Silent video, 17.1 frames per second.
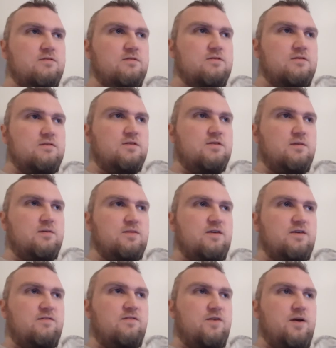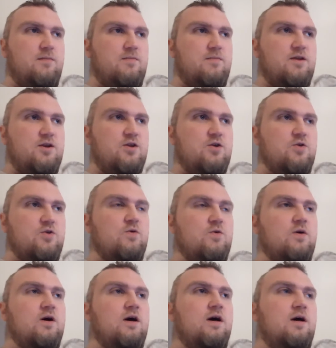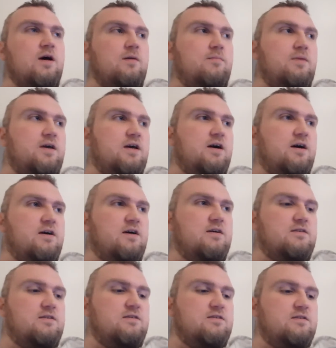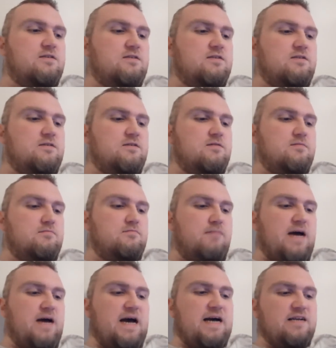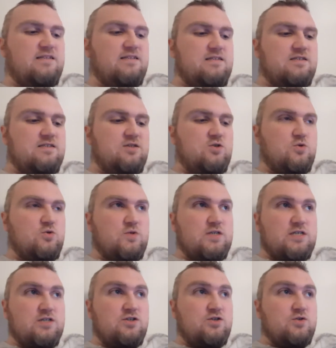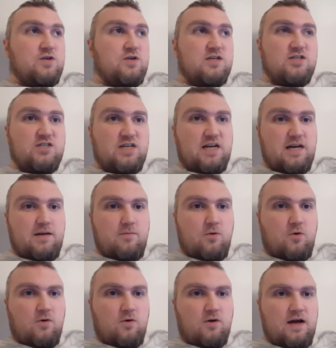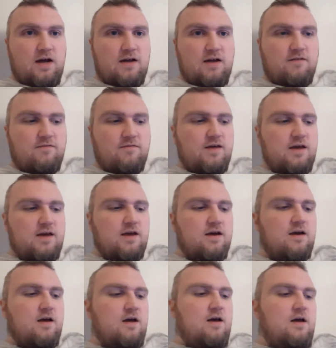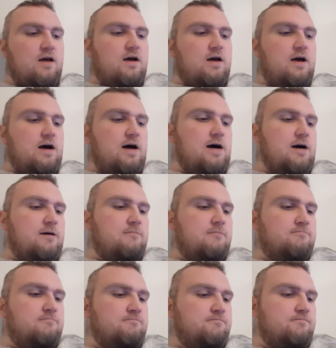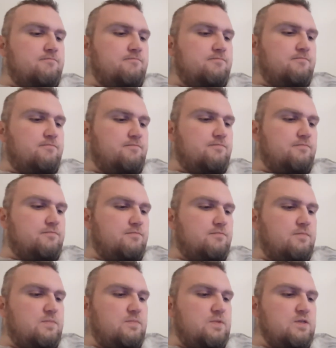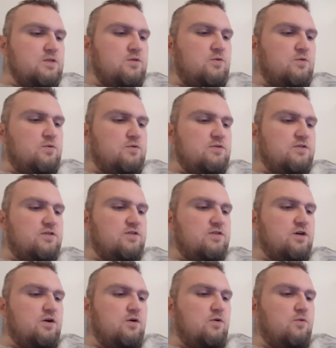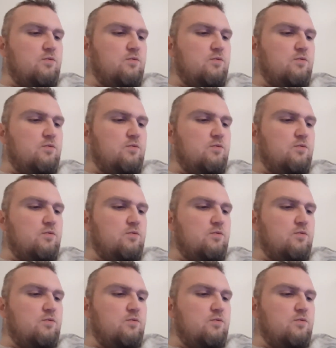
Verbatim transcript: something for him to do because Max isn't doing construction anymore, kind of thing. Um, so